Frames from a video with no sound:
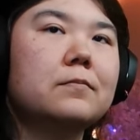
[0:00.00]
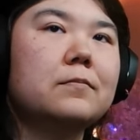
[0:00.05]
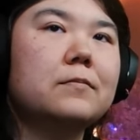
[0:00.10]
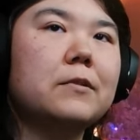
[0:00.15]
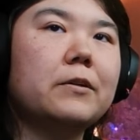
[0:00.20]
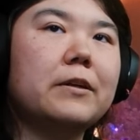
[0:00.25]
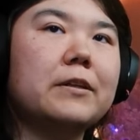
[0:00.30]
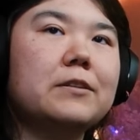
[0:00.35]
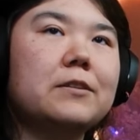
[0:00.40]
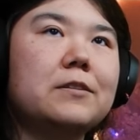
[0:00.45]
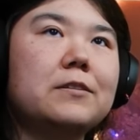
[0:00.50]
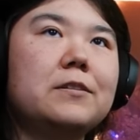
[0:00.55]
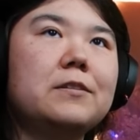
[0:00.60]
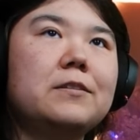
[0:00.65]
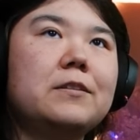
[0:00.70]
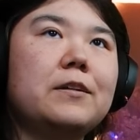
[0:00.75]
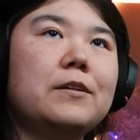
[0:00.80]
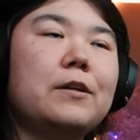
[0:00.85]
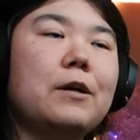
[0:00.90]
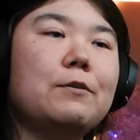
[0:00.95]
Okay, so this is
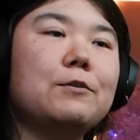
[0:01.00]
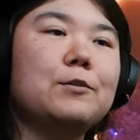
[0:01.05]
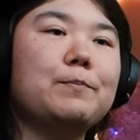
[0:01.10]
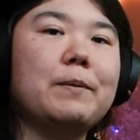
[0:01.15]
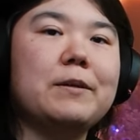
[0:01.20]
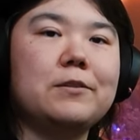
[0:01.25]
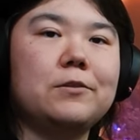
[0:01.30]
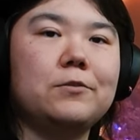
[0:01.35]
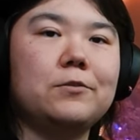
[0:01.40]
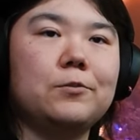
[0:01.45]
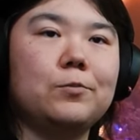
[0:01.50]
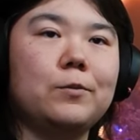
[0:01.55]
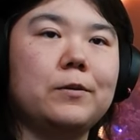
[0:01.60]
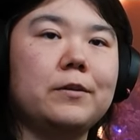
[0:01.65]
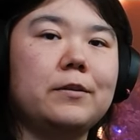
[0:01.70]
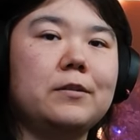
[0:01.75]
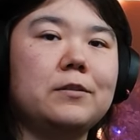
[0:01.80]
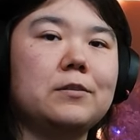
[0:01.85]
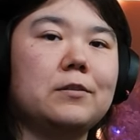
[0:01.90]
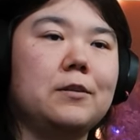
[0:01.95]
the Ghostbusters
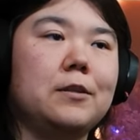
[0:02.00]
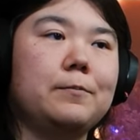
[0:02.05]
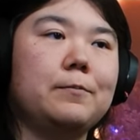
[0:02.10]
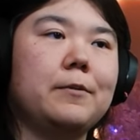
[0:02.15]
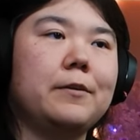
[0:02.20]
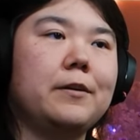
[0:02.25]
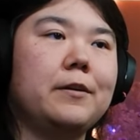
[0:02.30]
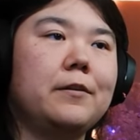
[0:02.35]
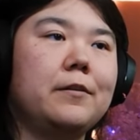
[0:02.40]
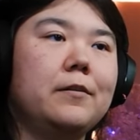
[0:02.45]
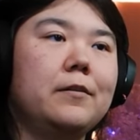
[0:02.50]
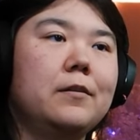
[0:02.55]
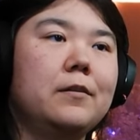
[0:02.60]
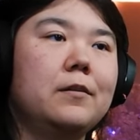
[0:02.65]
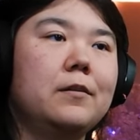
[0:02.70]
one, this clip right here.